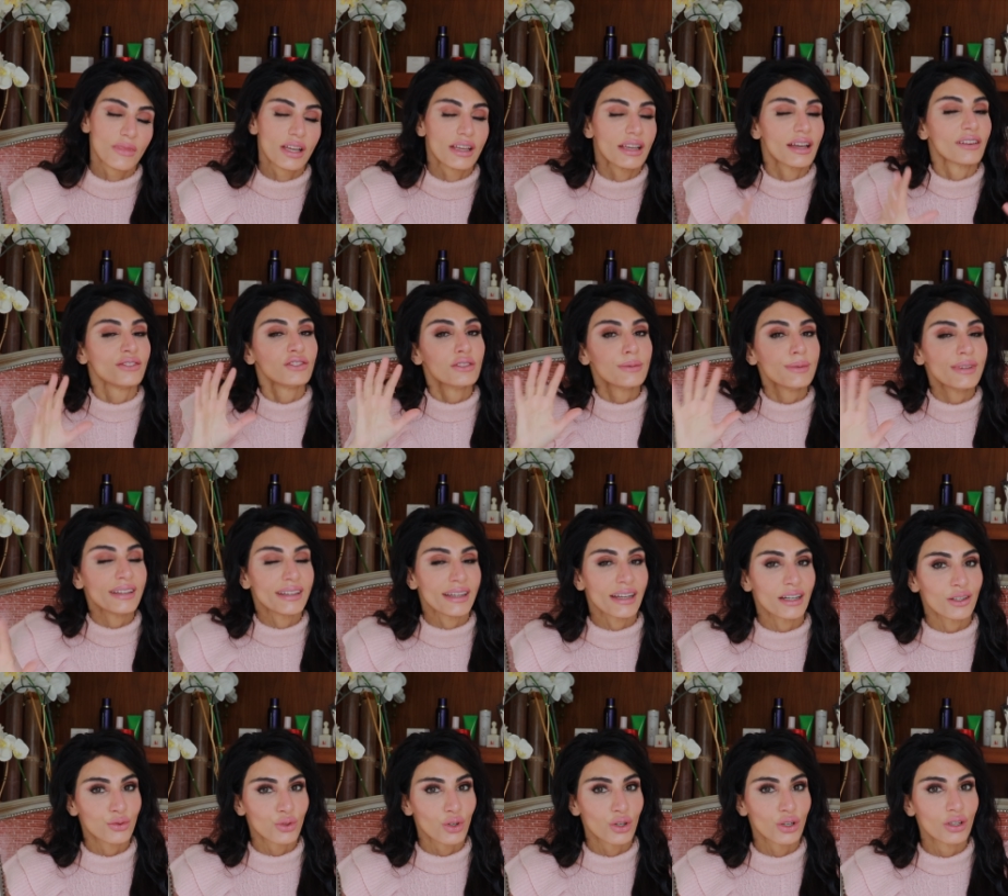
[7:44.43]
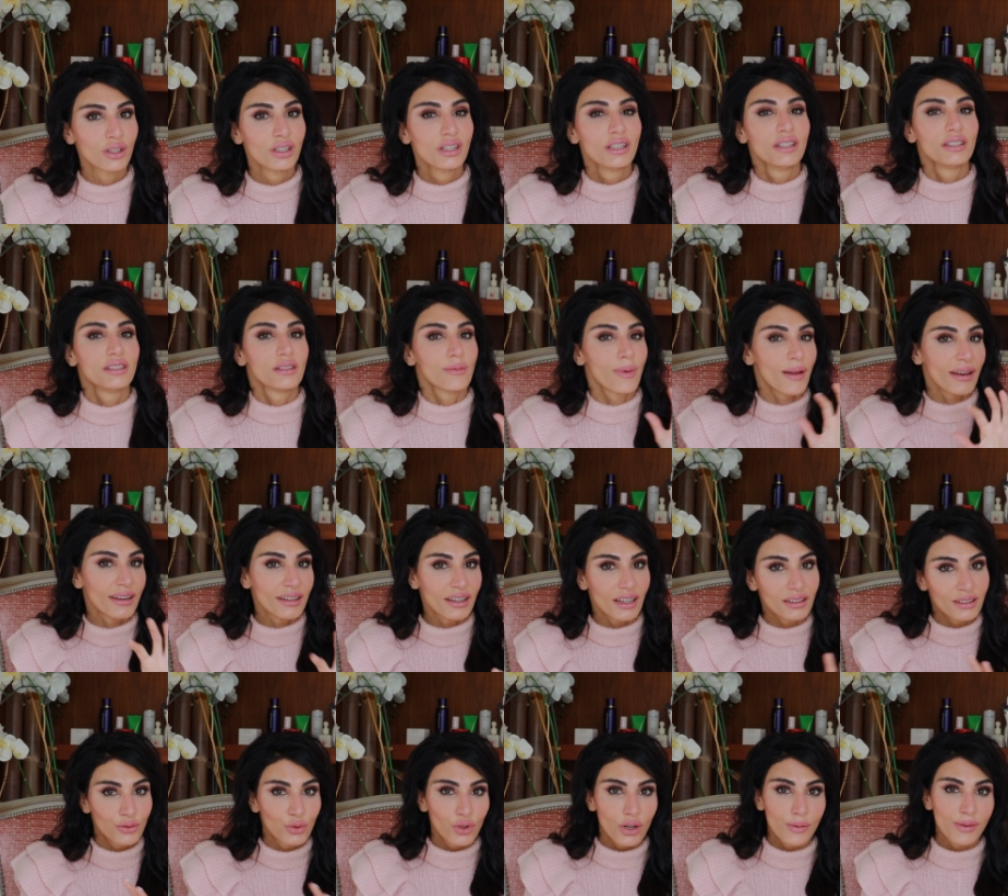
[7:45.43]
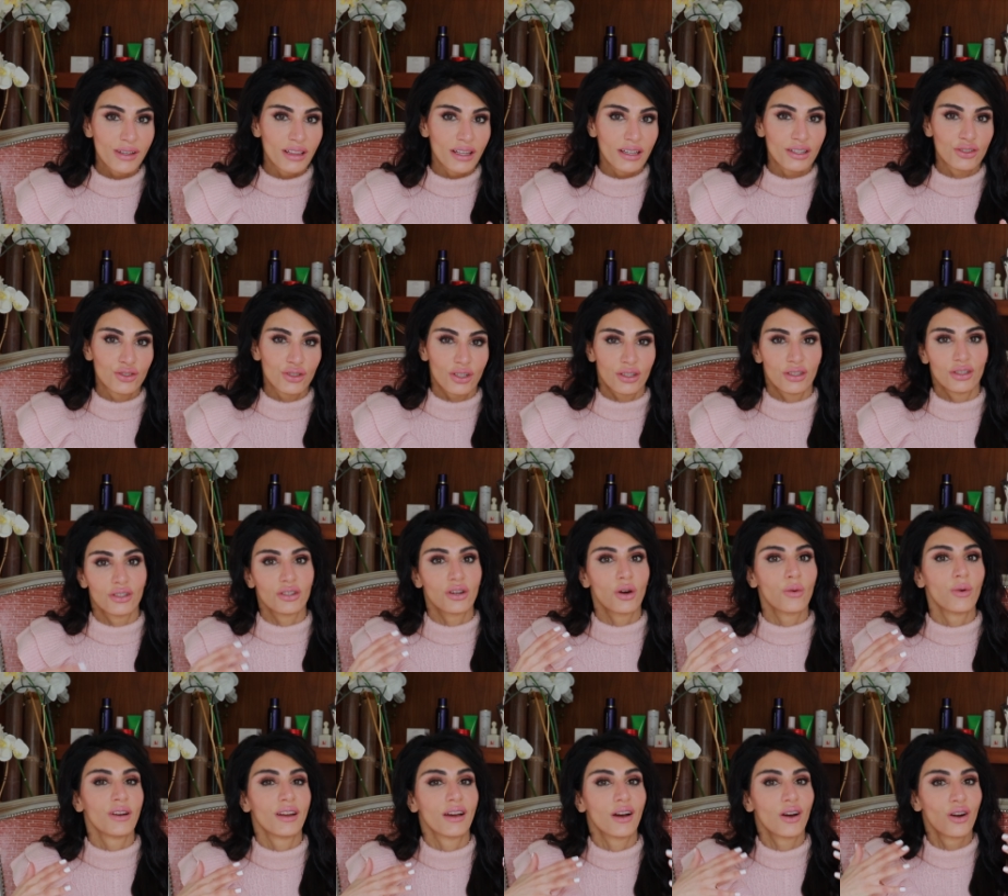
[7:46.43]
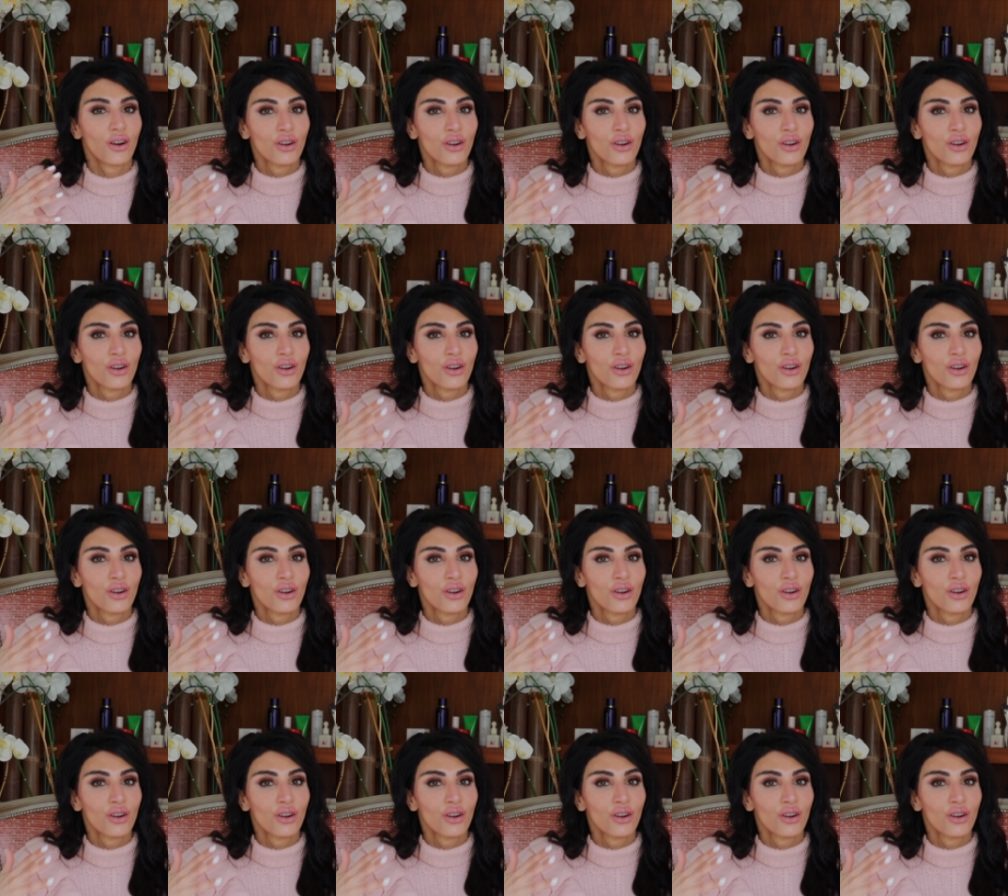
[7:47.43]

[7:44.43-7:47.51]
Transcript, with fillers: Now you have to be careful depending on the formulation. You don't want to